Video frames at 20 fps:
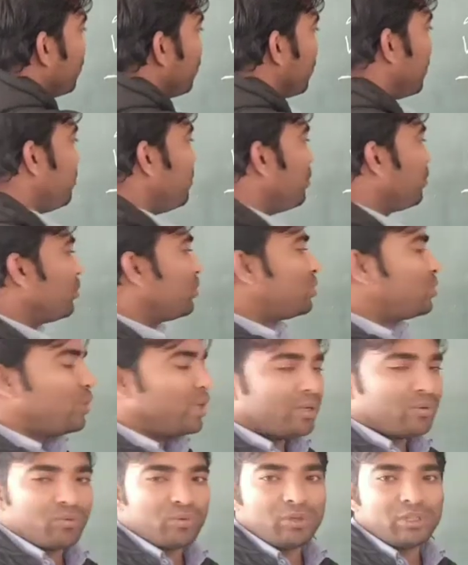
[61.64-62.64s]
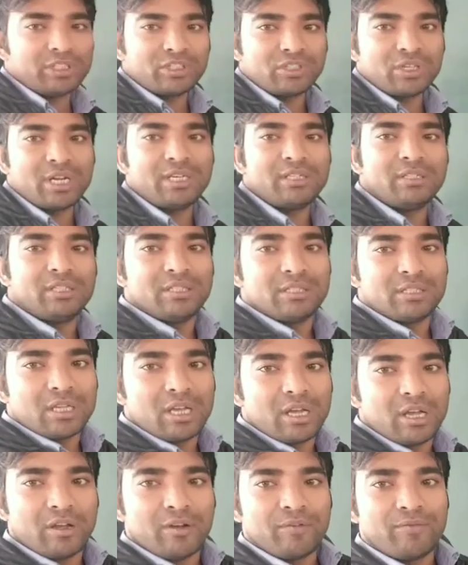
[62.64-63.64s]
this one? Because when we will start these
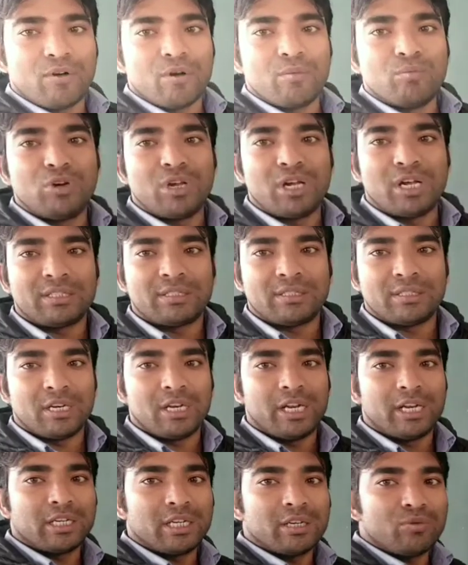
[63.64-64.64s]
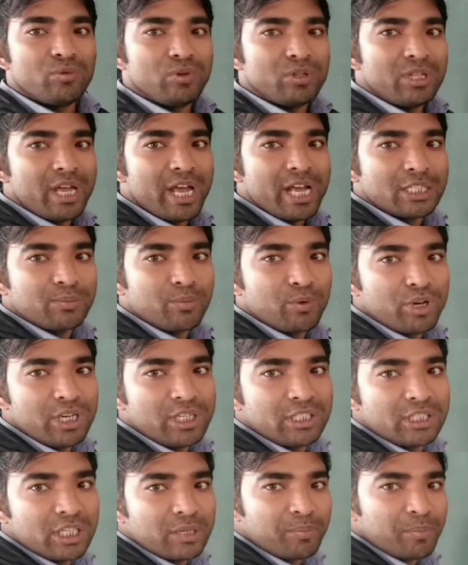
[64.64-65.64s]
formulas related with the
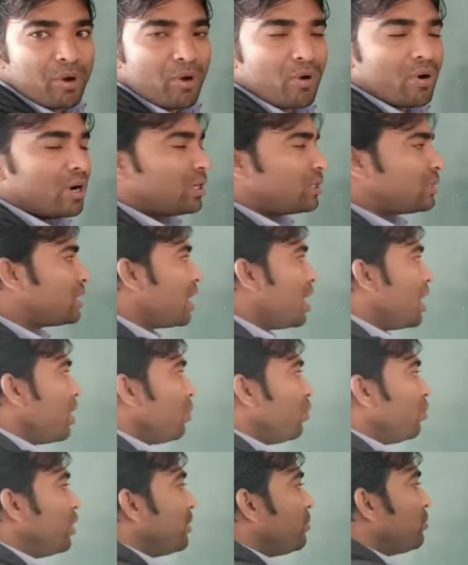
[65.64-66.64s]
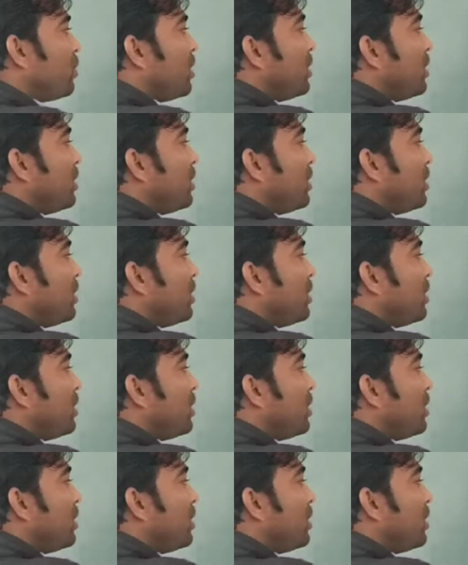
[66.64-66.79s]
exponents and powers, we have